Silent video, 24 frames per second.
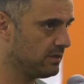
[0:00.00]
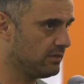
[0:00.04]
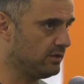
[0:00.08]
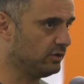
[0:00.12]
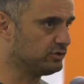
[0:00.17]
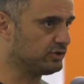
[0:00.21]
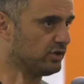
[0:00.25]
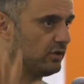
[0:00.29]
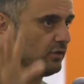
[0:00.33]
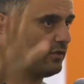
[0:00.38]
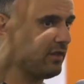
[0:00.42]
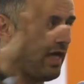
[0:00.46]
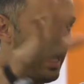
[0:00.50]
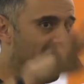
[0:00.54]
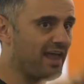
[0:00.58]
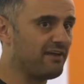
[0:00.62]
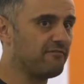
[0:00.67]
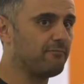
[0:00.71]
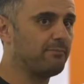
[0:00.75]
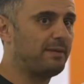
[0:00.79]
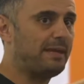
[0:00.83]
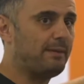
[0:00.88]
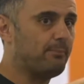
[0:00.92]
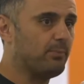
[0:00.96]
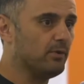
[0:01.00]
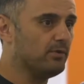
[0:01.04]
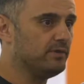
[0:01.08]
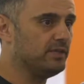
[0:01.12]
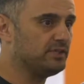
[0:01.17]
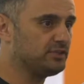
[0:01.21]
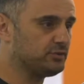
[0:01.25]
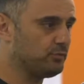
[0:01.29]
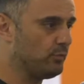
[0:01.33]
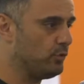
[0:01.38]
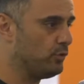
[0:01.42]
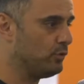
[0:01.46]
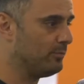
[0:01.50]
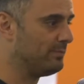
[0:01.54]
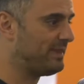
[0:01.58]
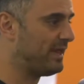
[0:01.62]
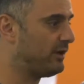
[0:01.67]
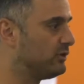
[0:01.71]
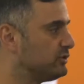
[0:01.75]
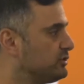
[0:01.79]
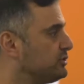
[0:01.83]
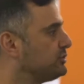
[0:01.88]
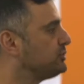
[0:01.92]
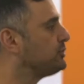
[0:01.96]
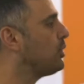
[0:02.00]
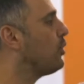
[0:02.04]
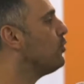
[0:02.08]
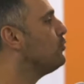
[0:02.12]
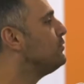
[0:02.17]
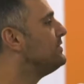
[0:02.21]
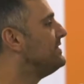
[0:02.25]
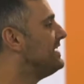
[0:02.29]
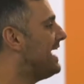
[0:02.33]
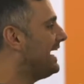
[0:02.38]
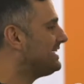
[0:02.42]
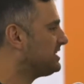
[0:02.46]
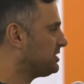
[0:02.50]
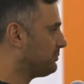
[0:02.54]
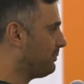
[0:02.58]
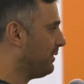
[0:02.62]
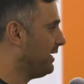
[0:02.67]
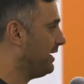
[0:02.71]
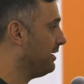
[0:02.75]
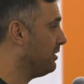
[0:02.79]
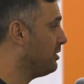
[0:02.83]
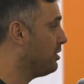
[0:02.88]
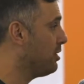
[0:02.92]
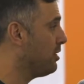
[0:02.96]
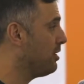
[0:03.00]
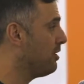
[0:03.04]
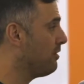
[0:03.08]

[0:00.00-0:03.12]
There's a lot of people in this room that are so desperate